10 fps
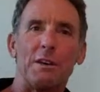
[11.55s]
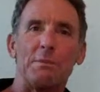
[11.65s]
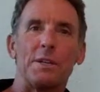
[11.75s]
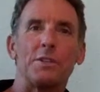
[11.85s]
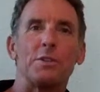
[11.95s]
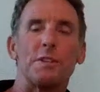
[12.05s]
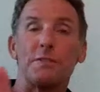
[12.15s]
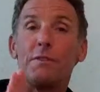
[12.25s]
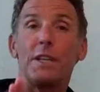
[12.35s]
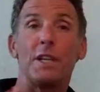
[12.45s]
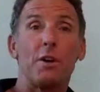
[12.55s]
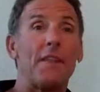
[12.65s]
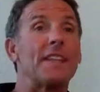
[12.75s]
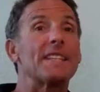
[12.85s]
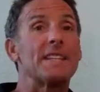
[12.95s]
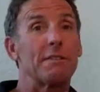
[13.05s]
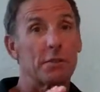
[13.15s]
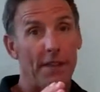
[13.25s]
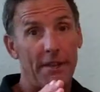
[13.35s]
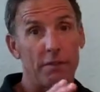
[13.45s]
I'm going to do this video and then
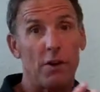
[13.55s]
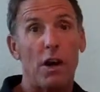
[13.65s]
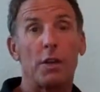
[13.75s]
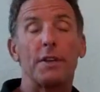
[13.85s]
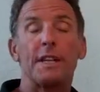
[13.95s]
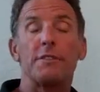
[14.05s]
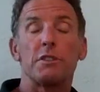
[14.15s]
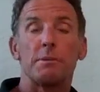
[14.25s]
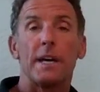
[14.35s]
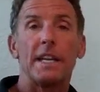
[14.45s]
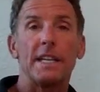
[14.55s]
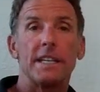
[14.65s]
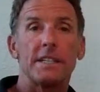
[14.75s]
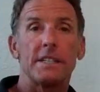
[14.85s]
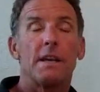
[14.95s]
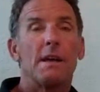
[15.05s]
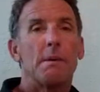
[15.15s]
several that follow to give you some ideas.